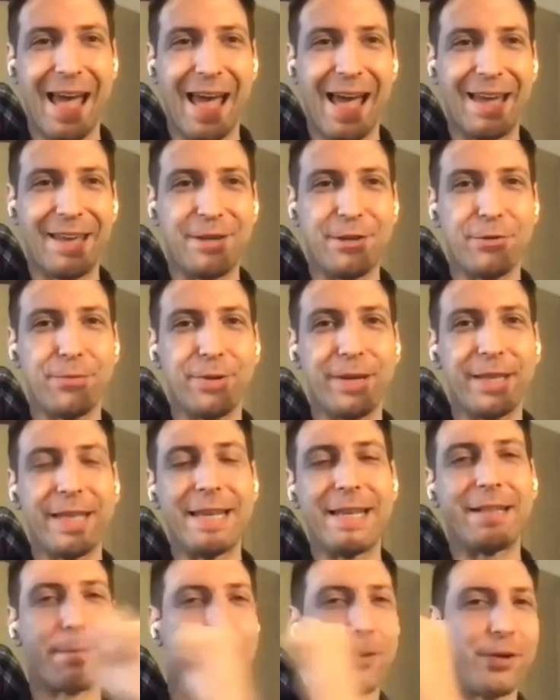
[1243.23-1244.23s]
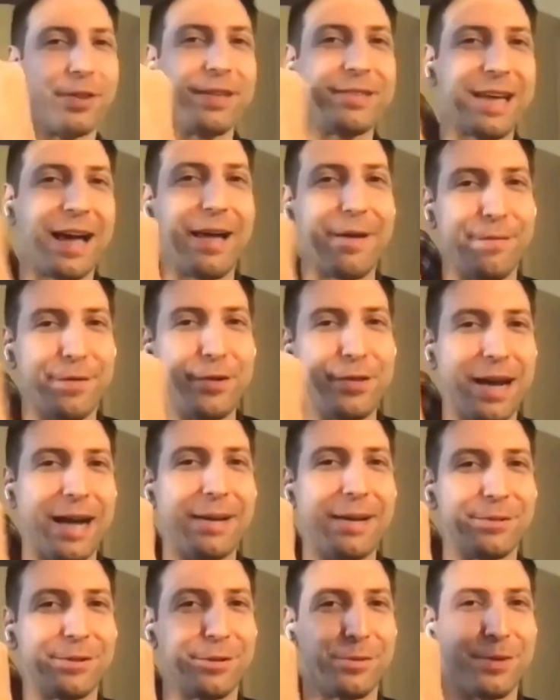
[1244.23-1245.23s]
and you really need to pull this guy a few
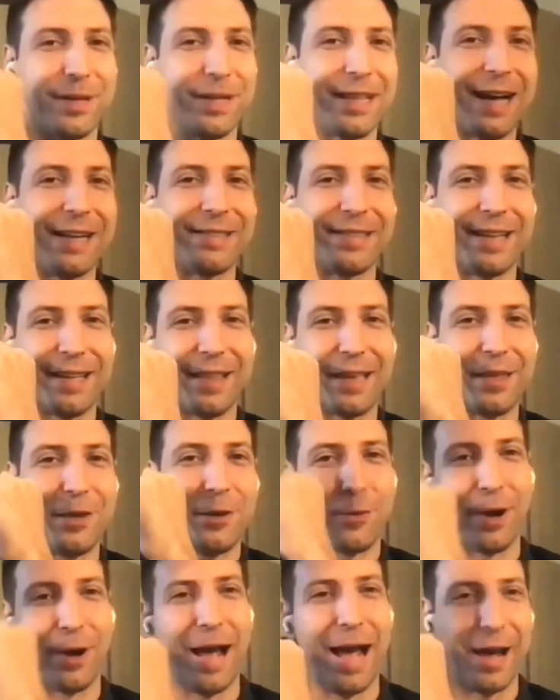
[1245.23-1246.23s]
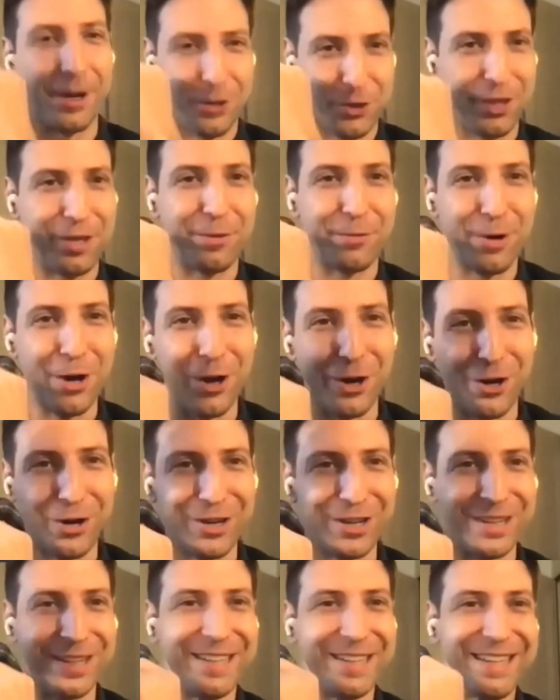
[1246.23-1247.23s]
times to realize that like you were actually
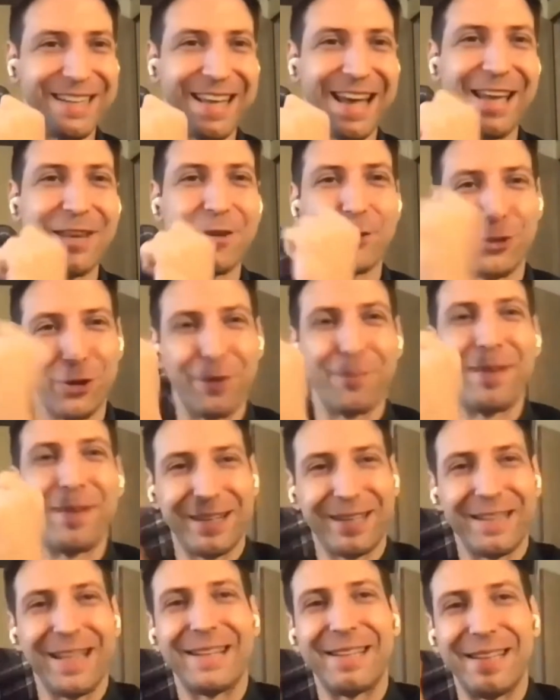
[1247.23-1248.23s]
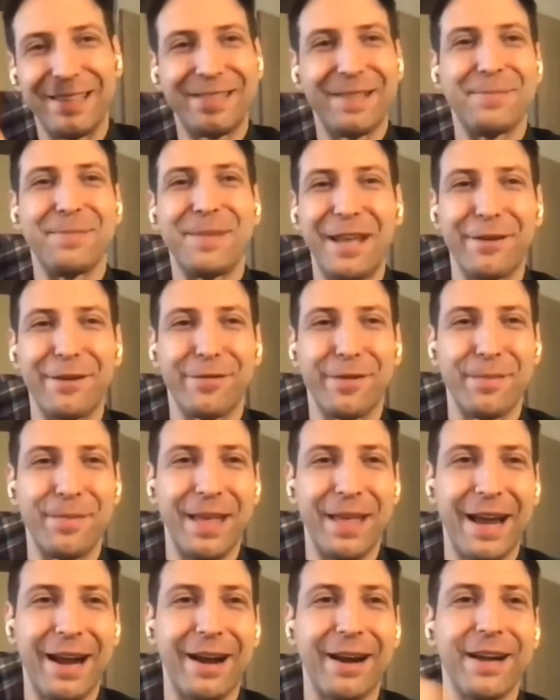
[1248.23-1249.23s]
wrong and you should have been collecting some data from
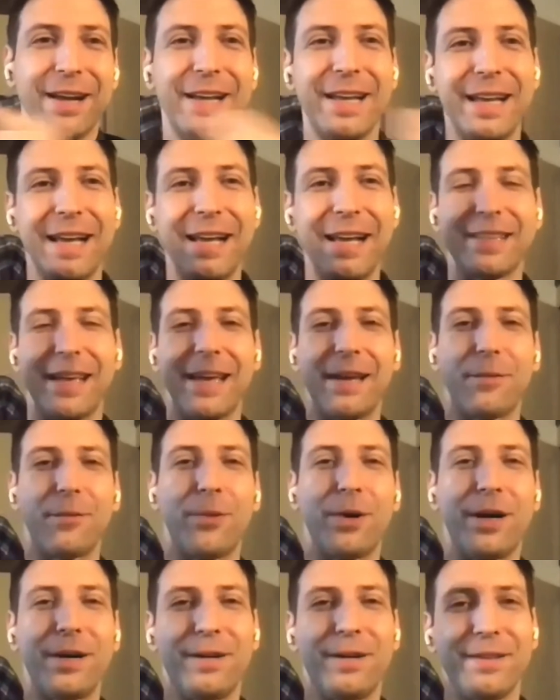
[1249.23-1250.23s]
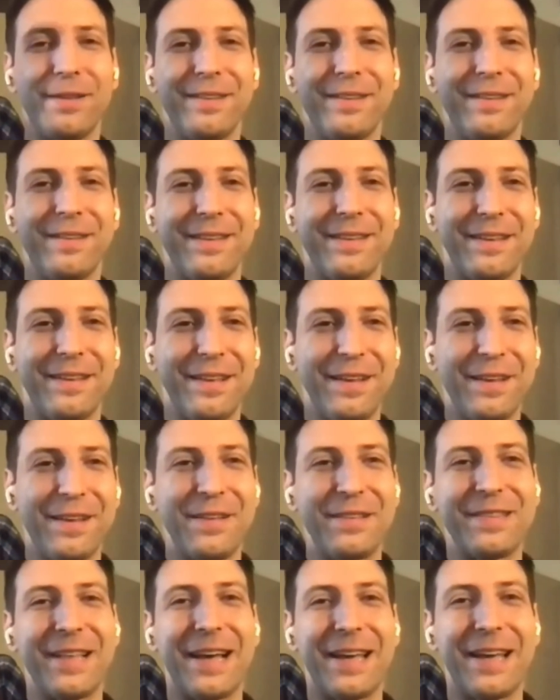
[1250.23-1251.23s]
there. It's like, well,
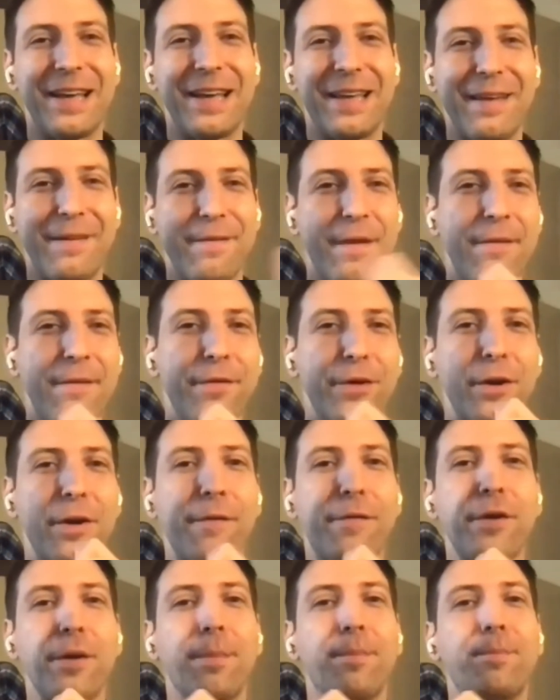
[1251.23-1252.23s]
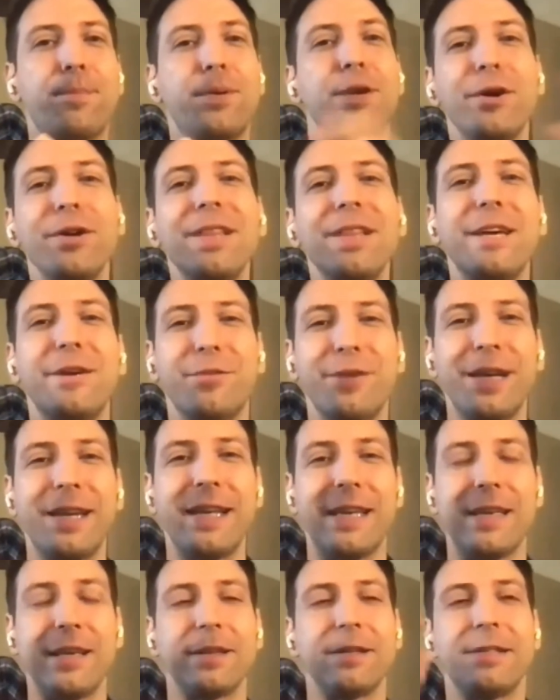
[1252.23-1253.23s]
like if you're purely
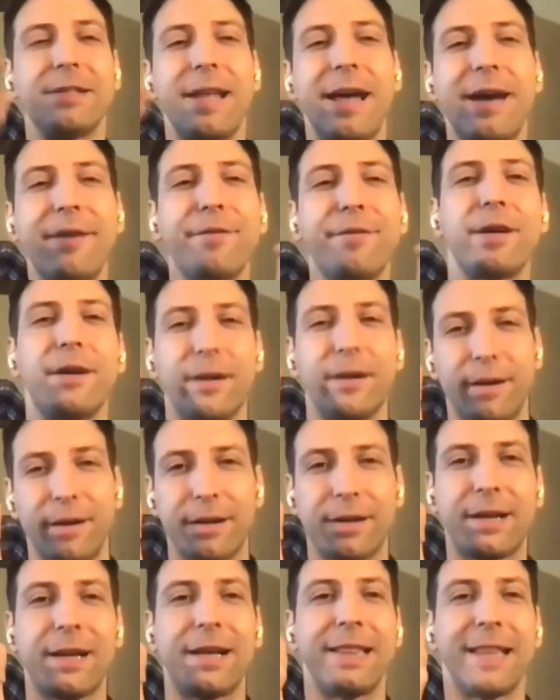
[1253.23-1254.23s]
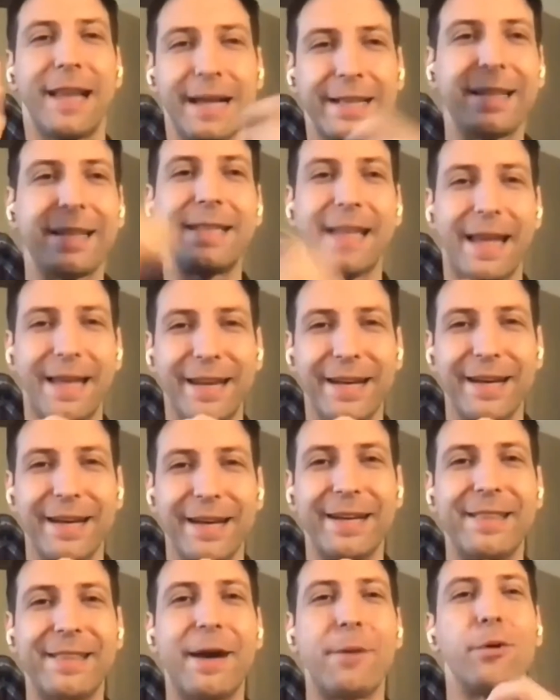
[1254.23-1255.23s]
greedy, you'll never collect the
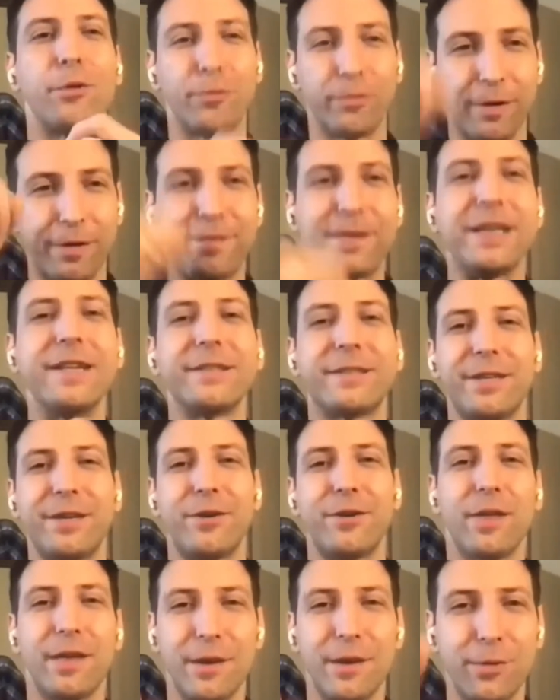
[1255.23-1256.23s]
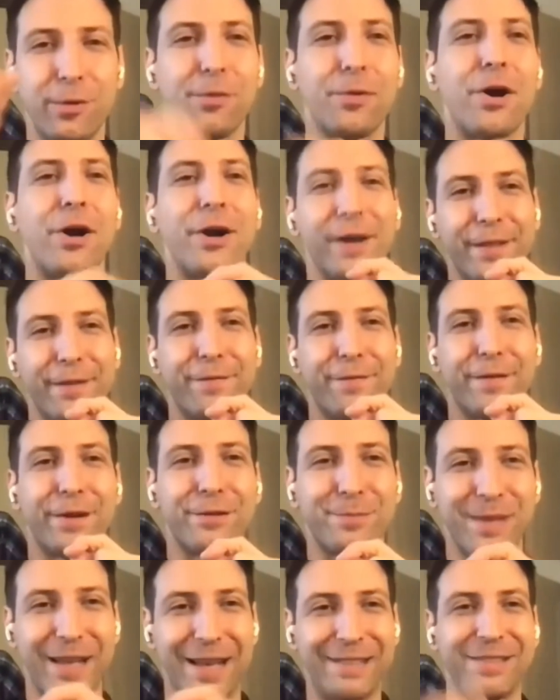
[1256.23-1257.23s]
data that will reveal to you that you were wrong in the
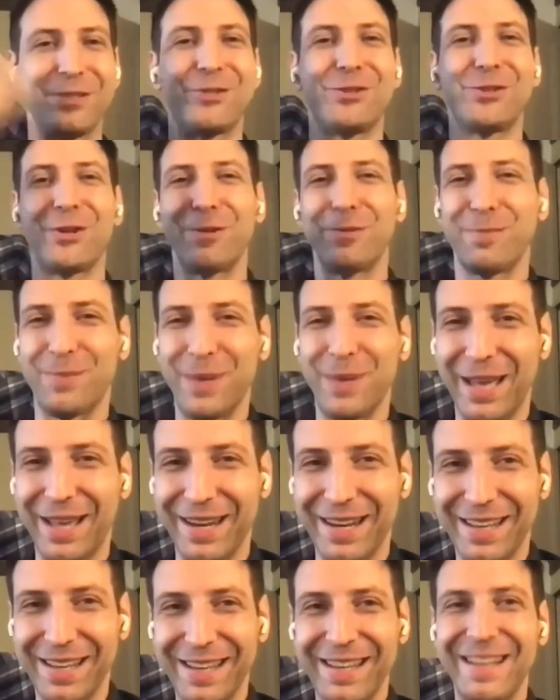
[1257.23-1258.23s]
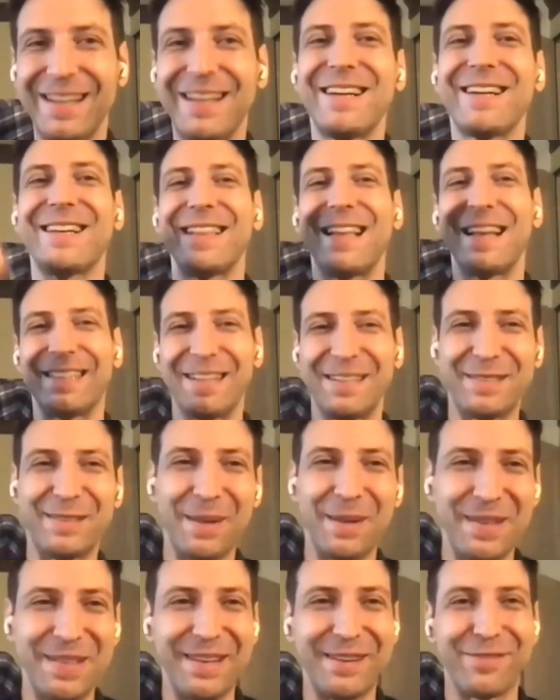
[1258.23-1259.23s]
first place and should have been collecting
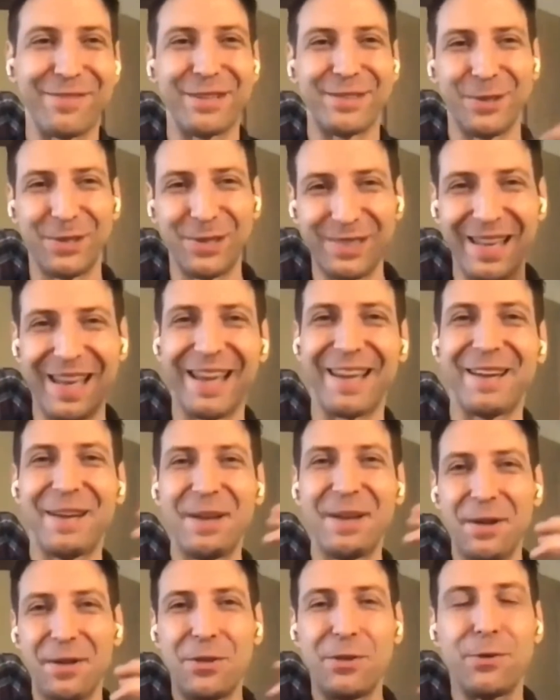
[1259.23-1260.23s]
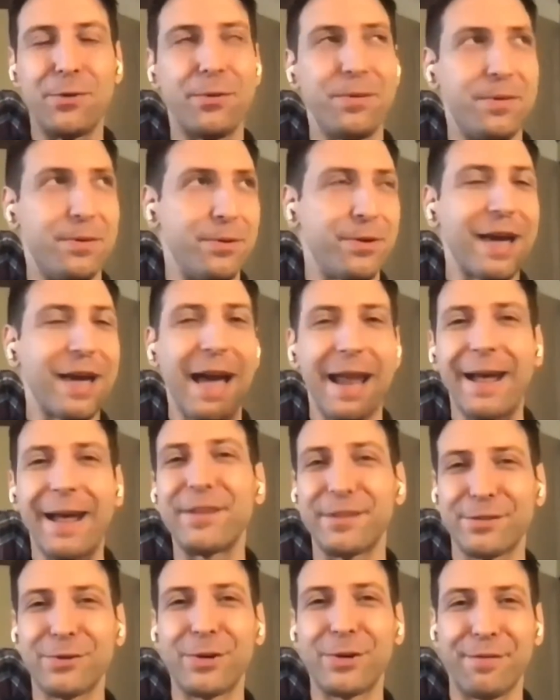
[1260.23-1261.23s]
something different. So it's like you can't have
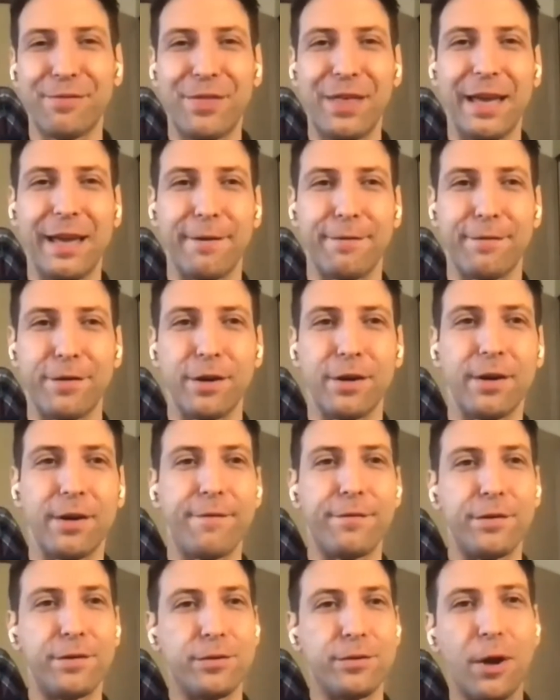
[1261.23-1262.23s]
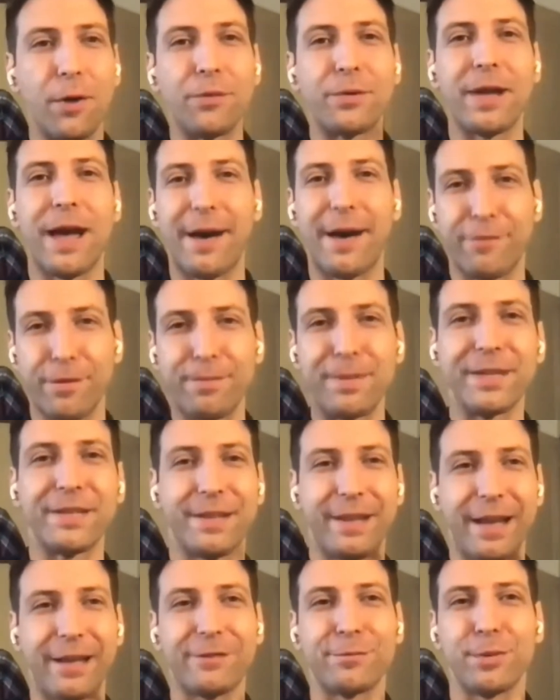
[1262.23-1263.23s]
this sort of thing if you don't have a
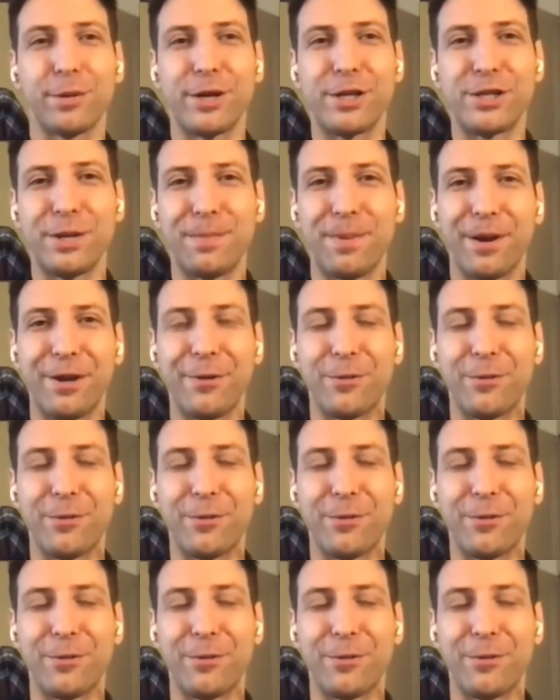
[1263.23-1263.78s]
built-in exploration